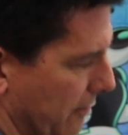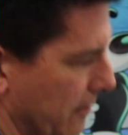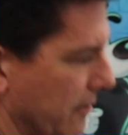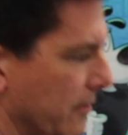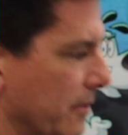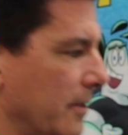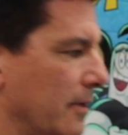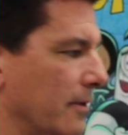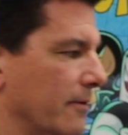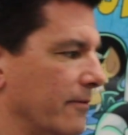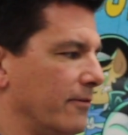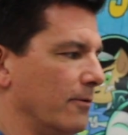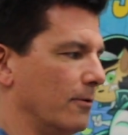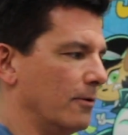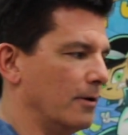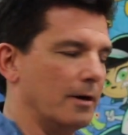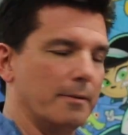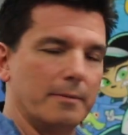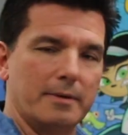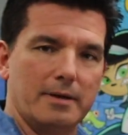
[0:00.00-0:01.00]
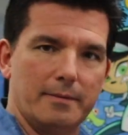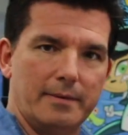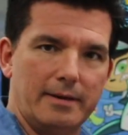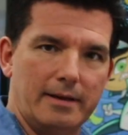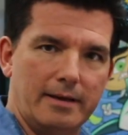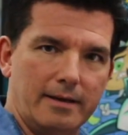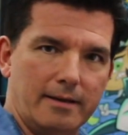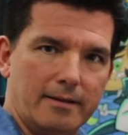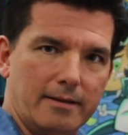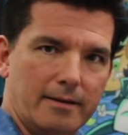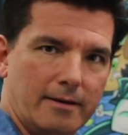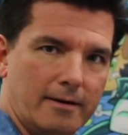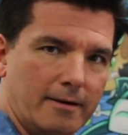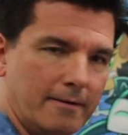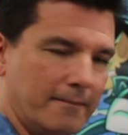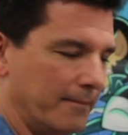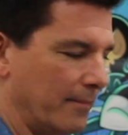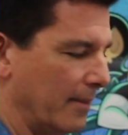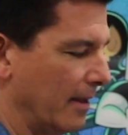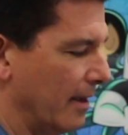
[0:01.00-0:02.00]
See the forearm coming at you
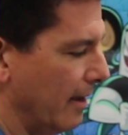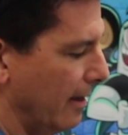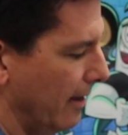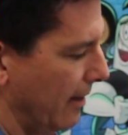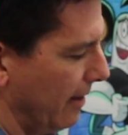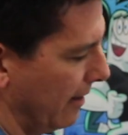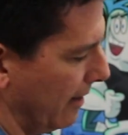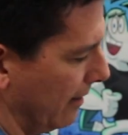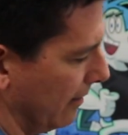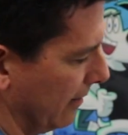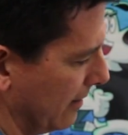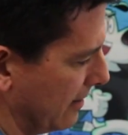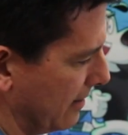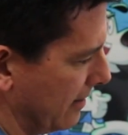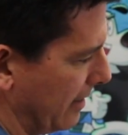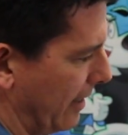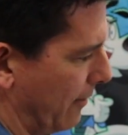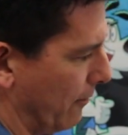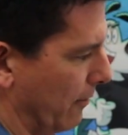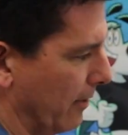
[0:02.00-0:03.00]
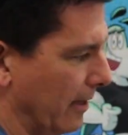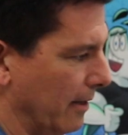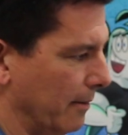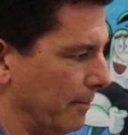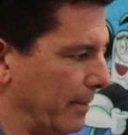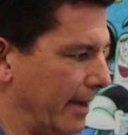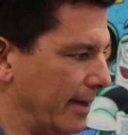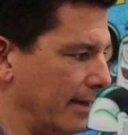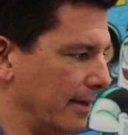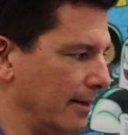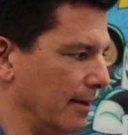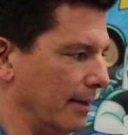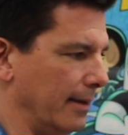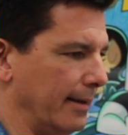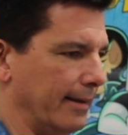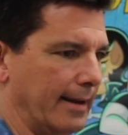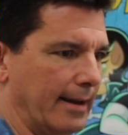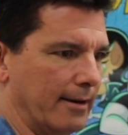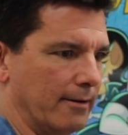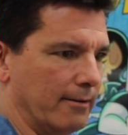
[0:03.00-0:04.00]
there? And let's say we're going to make it
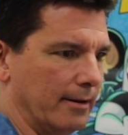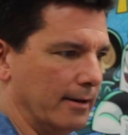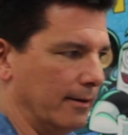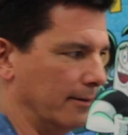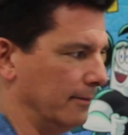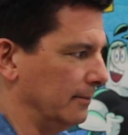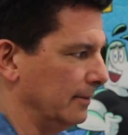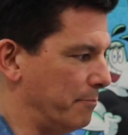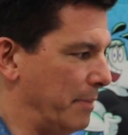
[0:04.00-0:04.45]
like, I don't know,